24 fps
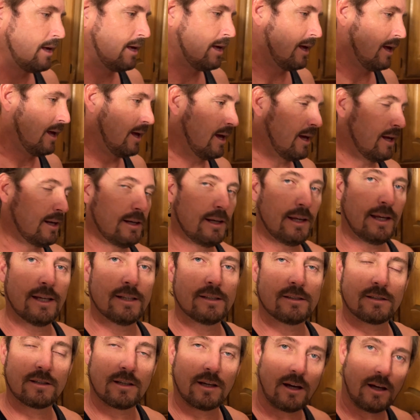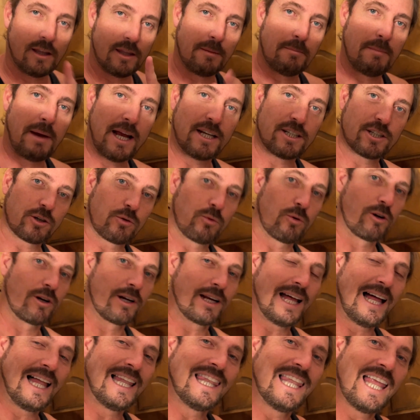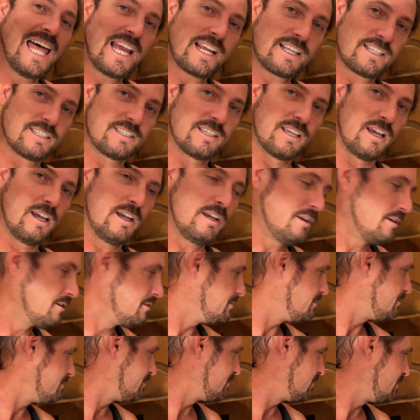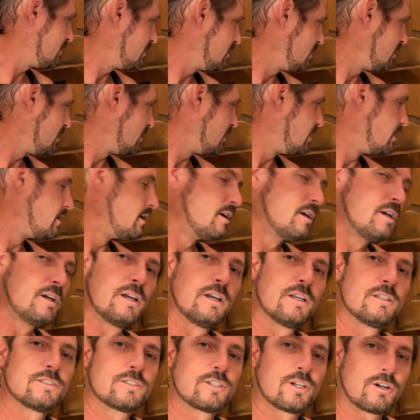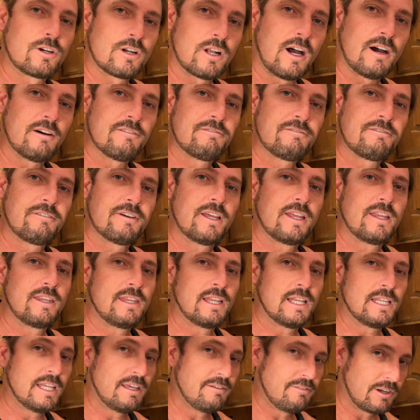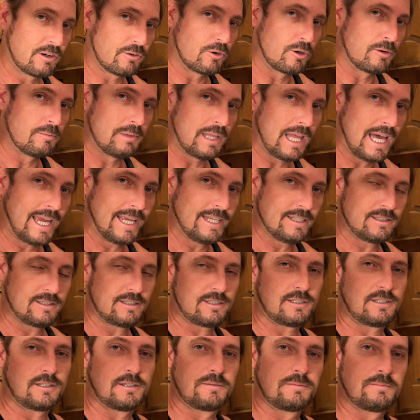And it's the magic word, Alexa, turn off the living room lights.